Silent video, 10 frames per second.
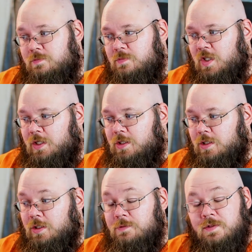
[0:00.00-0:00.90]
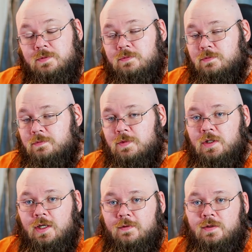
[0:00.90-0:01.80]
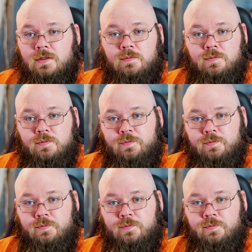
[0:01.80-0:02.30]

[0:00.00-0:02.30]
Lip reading: thinking that he was gonna have to